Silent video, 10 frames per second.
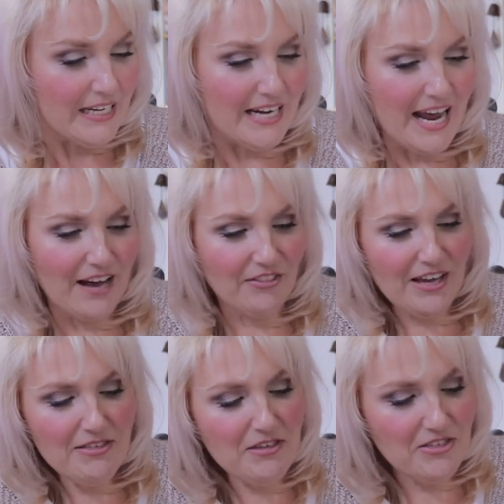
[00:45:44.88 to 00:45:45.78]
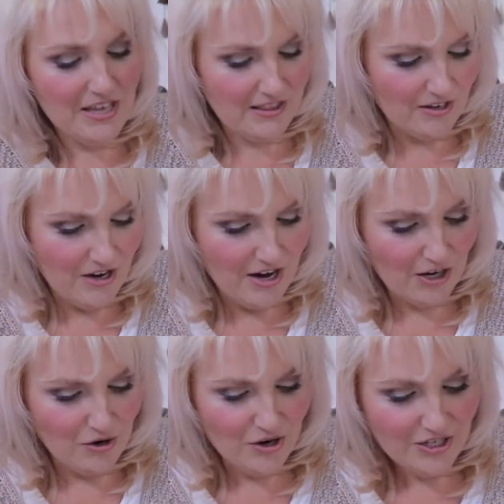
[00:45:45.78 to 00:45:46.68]
Now, the other thing that I
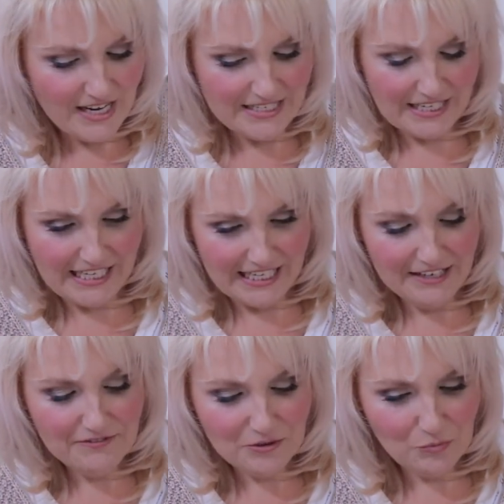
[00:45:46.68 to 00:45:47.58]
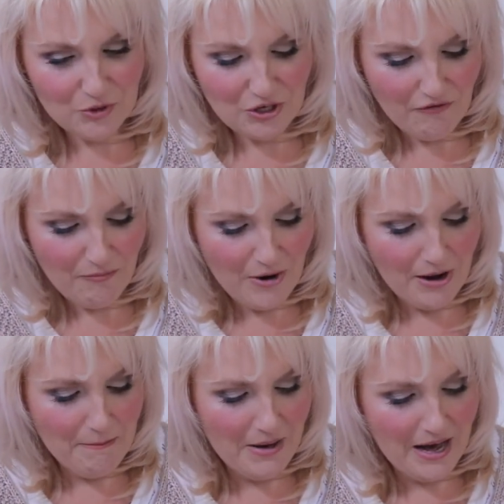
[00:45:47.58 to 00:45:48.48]
got as a gift was off
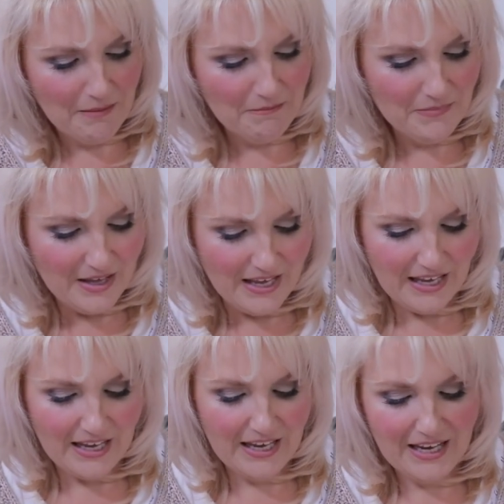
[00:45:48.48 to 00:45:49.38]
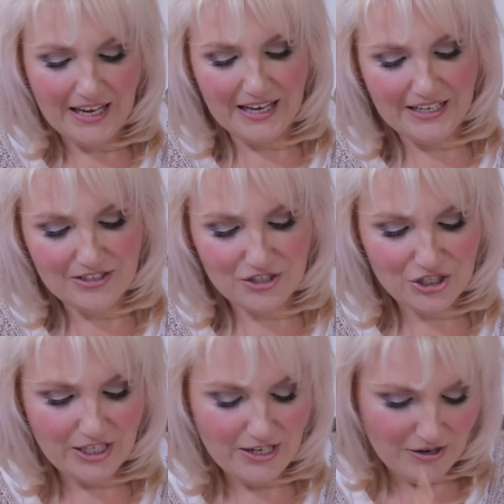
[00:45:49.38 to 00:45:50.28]
my mum, and
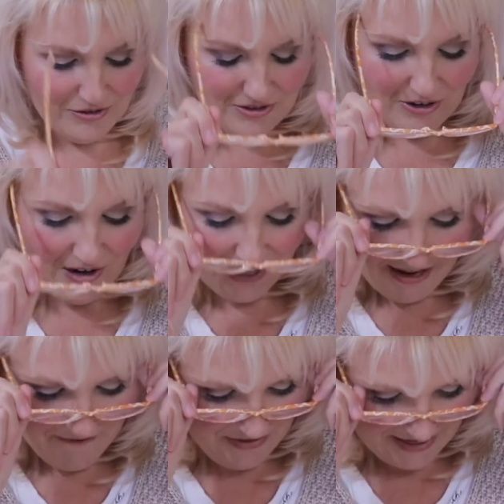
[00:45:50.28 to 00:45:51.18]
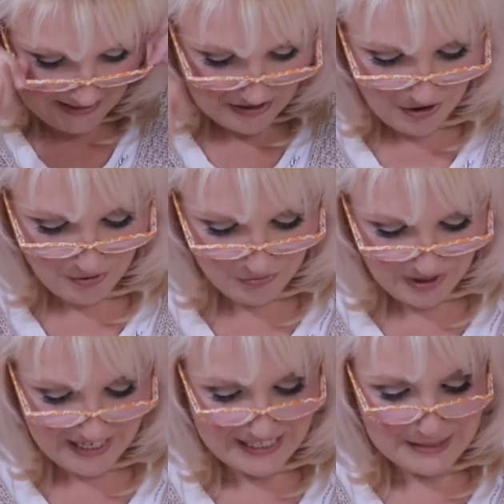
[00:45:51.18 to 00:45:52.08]
she knows that I love these old
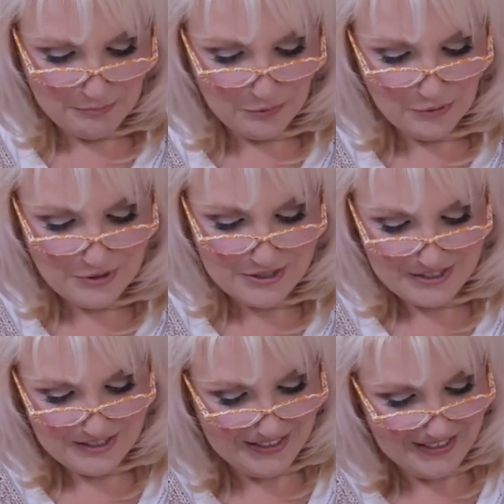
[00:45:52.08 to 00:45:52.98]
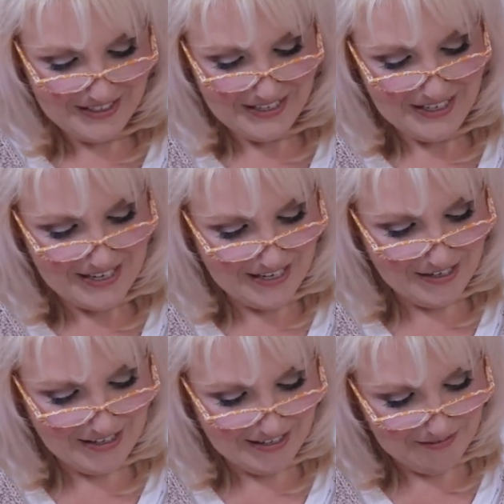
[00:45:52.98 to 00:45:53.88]
kids' books.
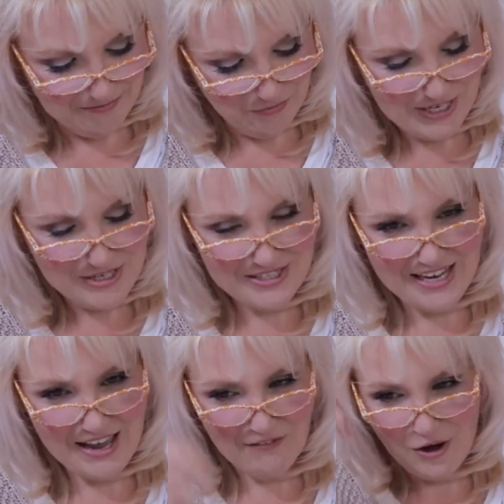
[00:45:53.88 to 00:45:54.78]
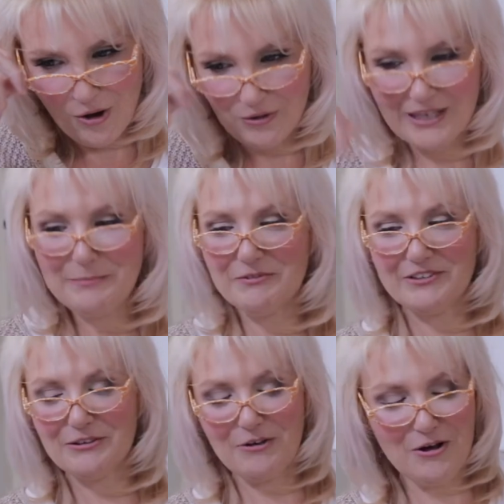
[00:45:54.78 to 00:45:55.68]
We used to have a whole heap of
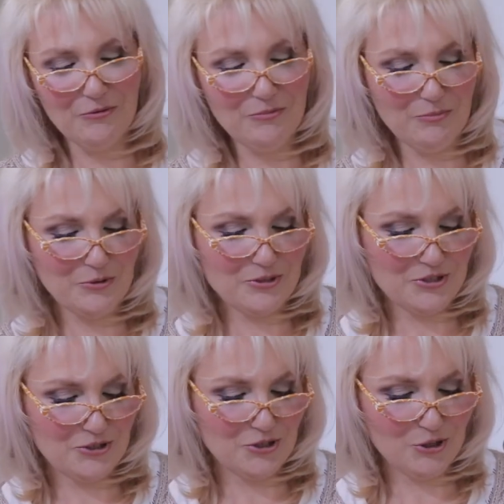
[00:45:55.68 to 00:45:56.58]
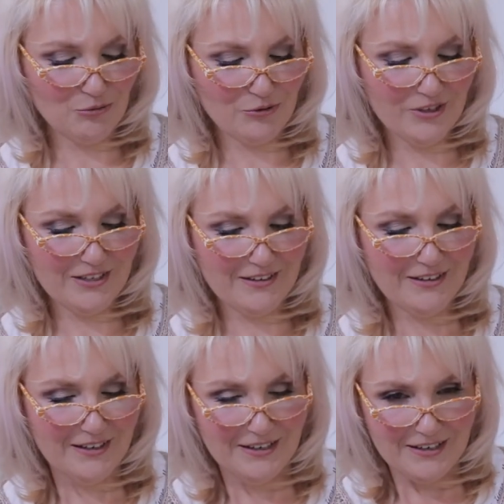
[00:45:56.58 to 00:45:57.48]
little golden books as children, and
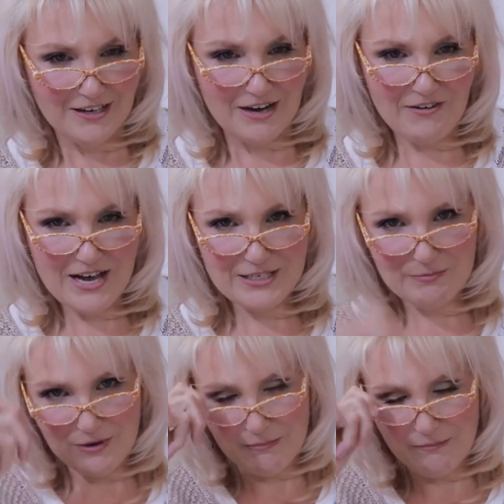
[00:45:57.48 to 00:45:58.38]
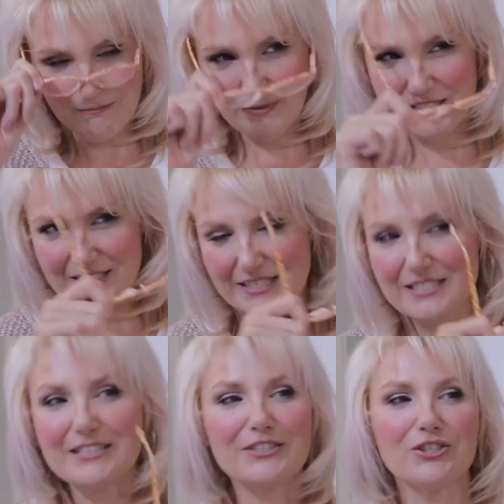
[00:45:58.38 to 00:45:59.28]
I've asked my
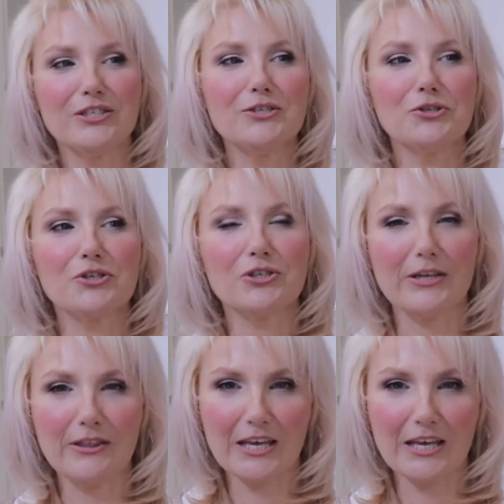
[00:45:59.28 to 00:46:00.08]
sister, she's usually